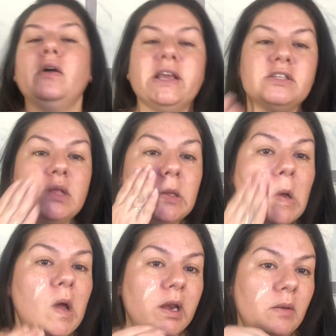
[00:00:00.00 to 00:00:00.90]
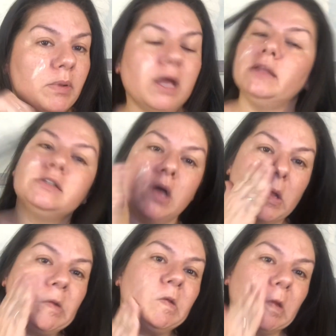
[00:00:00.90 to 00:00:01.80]
Okay, so let's go ahead and apply this
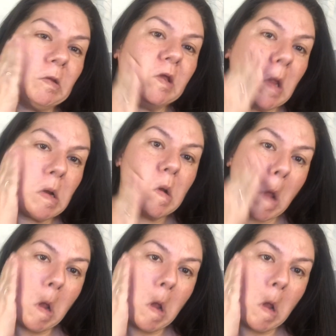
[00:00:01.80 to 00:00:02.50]
onto the skin.